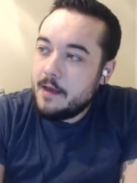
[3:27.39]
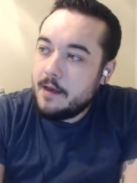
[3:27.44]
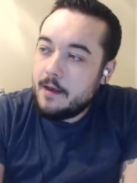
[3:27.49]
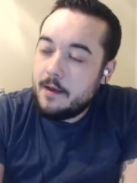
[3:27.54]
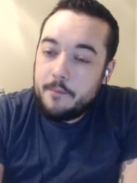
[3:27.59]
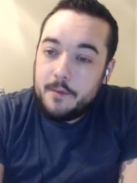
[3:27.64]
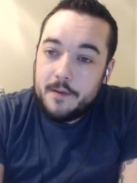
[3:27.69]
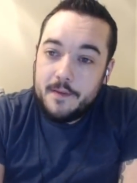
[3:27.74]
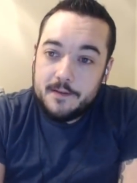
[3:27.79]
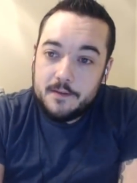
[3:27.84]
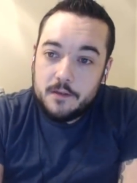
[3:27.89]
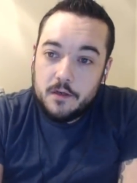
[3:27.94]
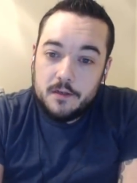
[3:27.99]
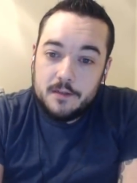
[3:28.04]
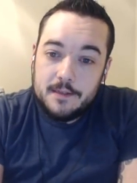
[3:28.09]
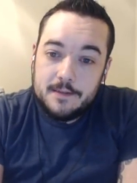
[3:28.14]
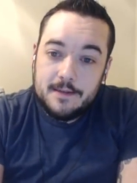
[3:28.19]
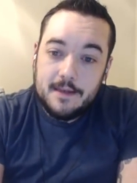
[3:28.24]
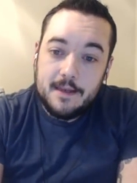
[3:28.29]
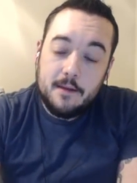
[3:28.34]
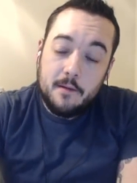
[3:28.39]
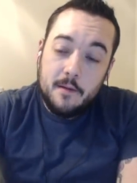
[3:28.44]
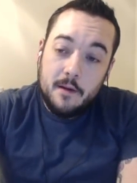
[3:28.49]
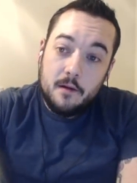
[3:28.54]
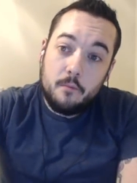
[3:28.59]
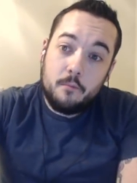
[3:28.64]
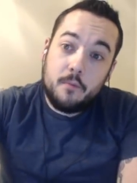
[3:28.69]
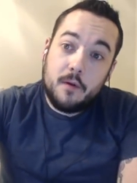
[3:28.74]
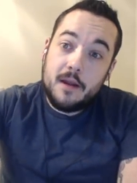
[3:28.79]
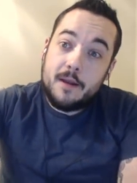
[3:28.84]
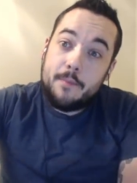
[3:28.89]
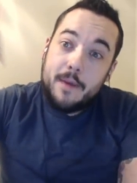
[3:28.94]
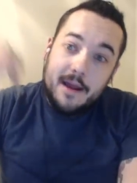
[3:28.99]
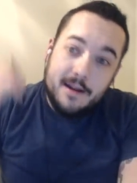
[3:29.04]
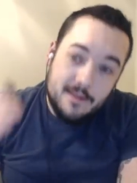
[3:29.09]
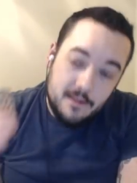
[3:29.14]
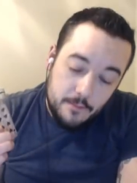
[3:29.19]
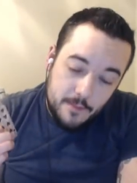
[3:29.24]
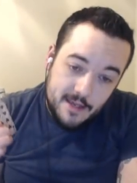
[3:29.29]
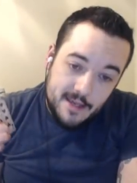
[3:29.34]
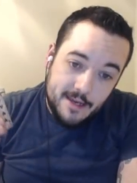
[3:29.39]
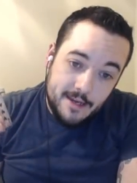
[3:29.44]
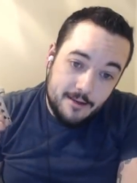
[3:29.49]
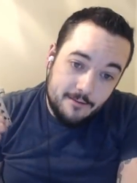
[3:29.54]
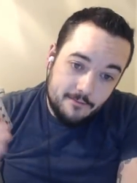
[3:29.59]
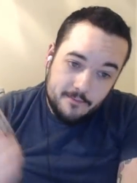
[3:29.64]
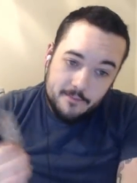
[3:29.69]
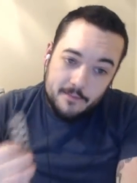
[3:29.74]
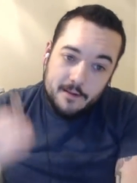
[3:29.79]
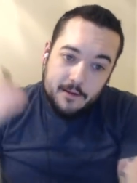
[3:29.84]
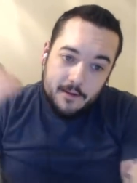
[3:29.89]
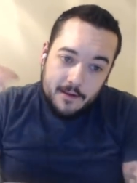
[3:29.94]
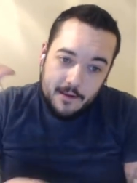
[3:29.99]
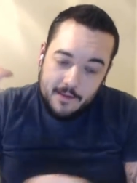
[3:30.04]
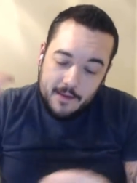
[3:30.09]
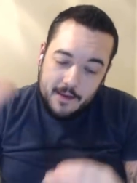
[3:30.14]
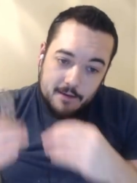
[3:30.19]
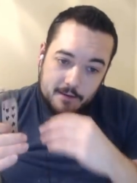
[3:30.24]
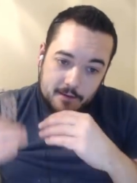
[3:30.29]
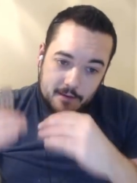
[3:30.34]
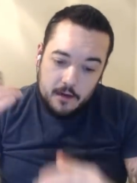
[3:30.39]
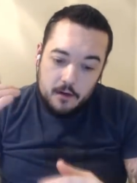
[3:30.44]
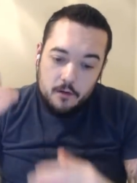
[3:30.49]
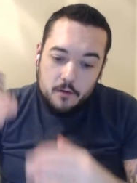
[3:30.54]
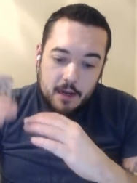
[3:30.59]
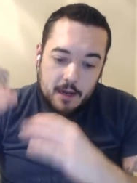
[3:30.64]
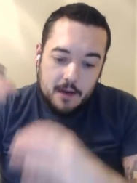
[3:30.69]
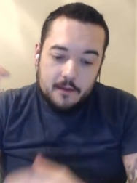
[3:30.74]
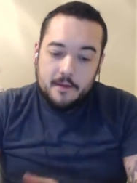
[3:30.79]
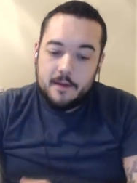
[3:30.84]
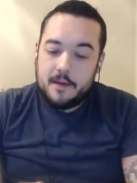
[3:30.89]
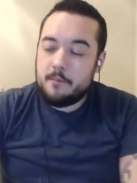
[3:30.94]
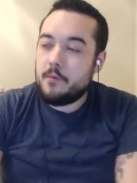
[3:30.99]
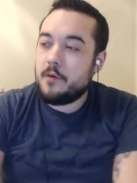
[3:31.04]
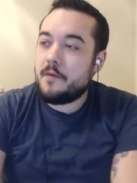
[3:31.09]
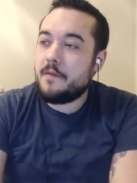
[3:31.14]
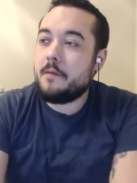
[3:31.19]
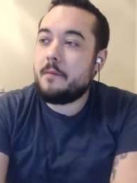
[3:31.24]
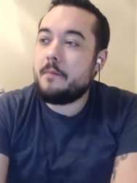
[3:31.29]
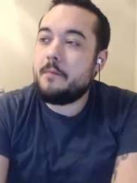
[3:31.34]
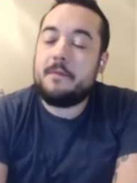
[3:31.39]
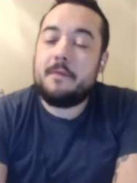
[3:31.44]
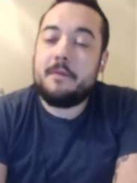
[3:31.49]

uh, but this card says like, you know, bring it back to the beginning, and then you know kind of like put the